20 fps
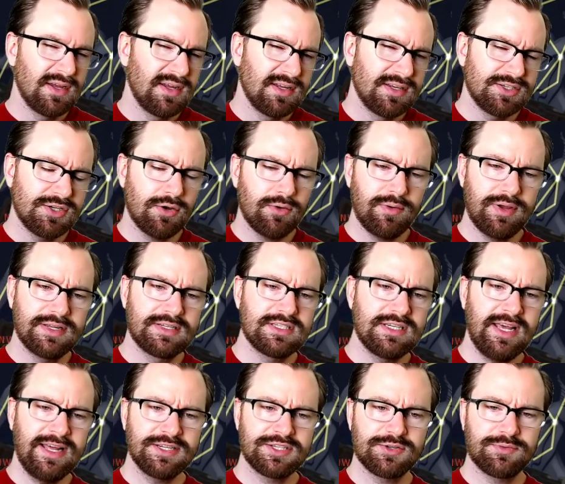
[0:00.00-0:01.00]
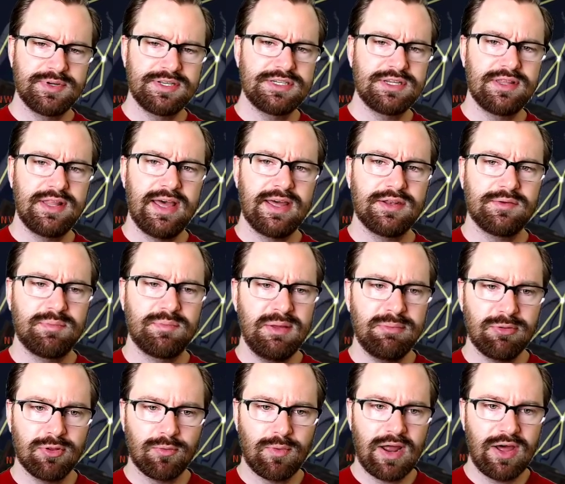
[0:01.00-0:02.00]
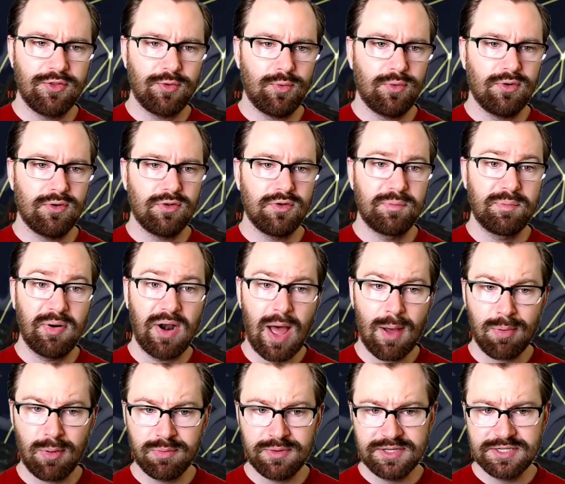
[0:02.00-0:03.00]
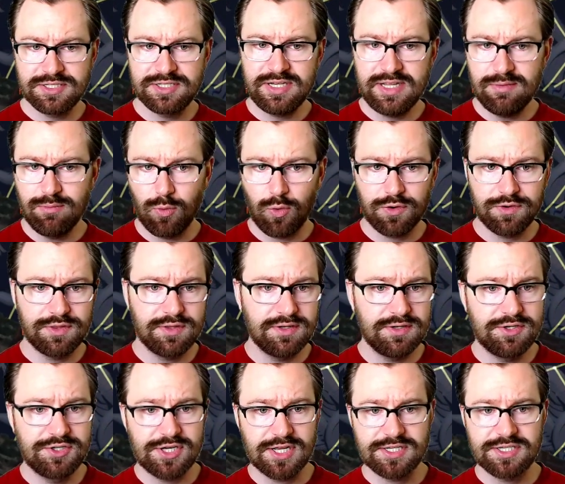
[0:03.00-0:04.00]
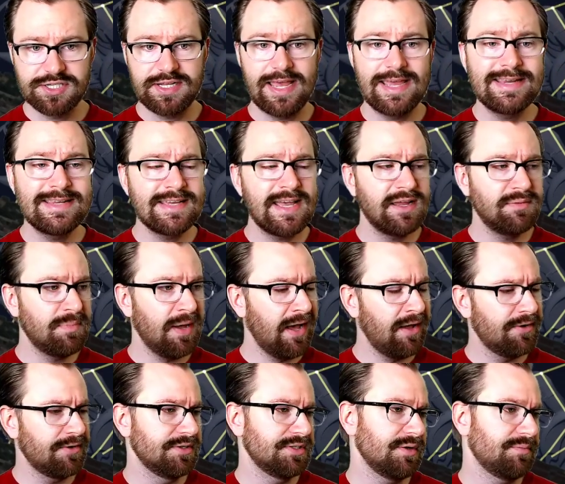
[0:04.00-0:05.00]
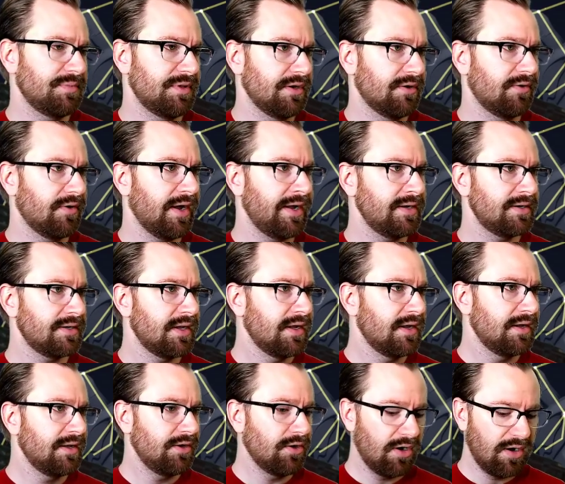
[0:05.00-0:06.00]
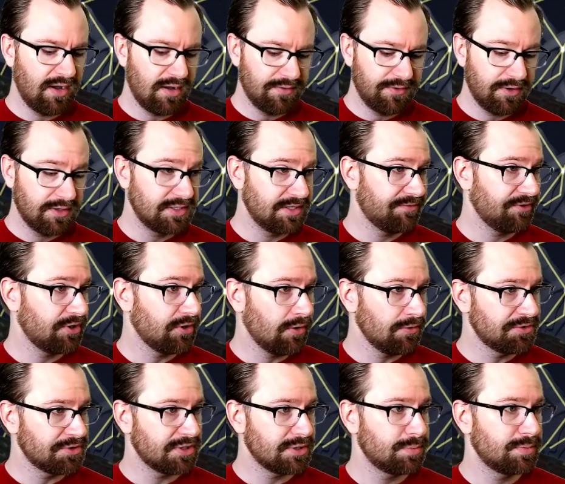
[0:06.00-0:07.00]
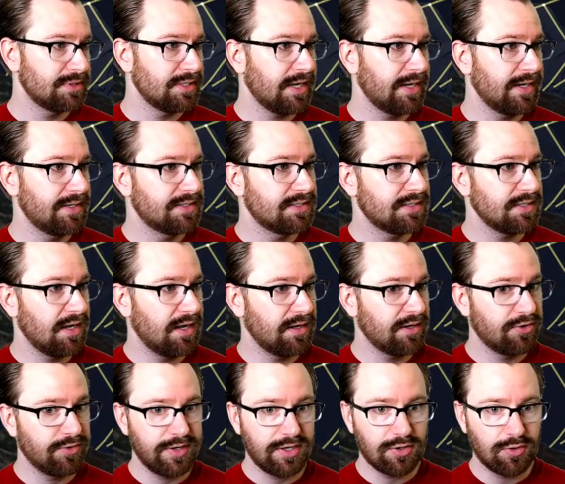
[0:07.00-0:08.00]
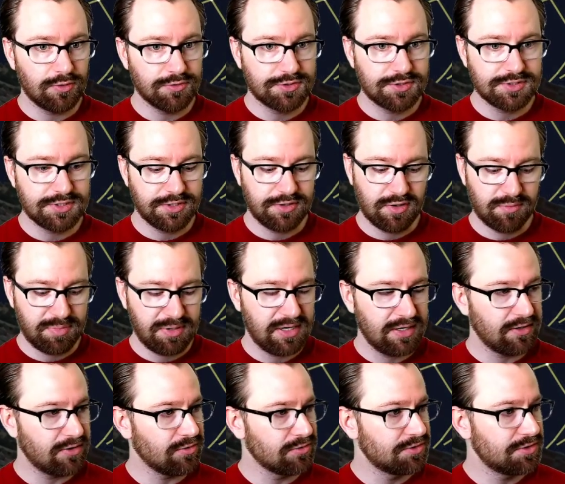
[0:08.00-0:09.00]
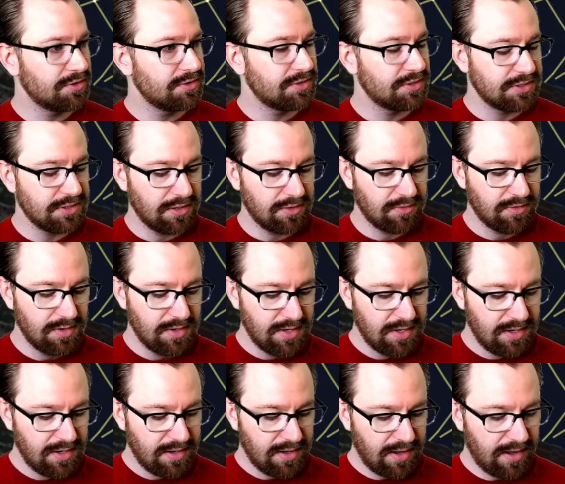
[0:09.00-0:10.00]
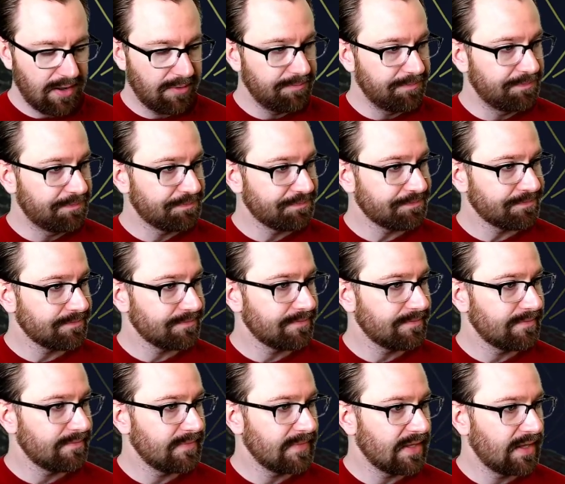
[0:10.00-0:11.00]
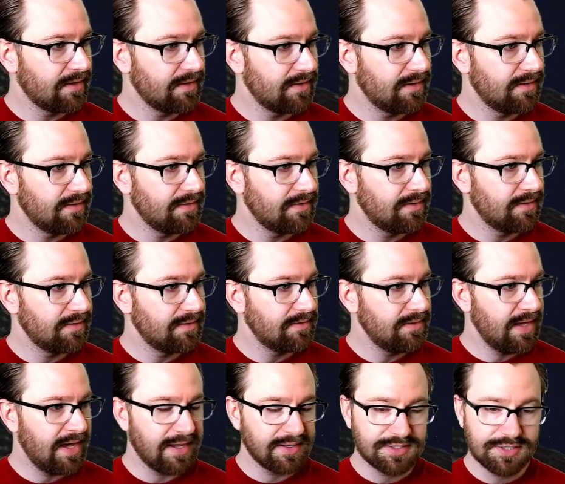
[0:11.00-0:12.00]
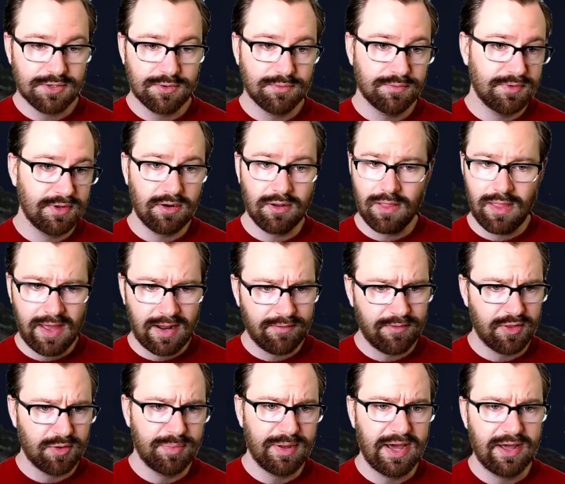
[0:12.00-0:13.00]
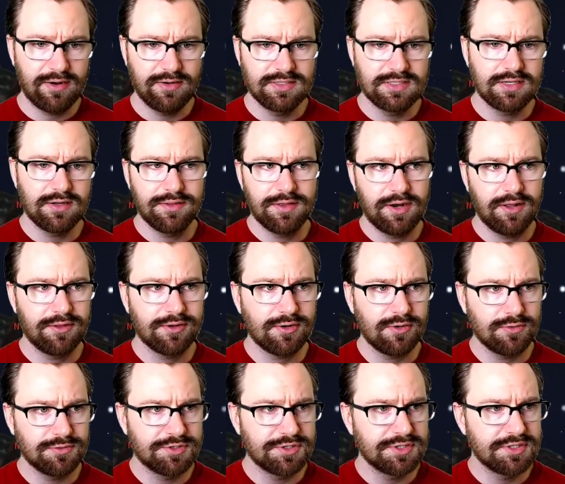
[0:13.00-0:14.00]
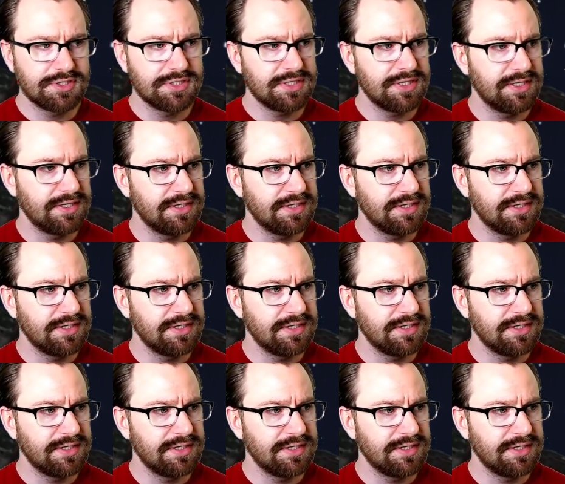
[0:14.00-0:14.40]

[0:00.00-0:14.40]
So it stands to reason that people around the world probably see more than just 88 patterns up there, right? You know, there are different cultures besides uh, Greek cultures and European cultures, so um, yeah, so there are a lot of other patterns there that other cultures see.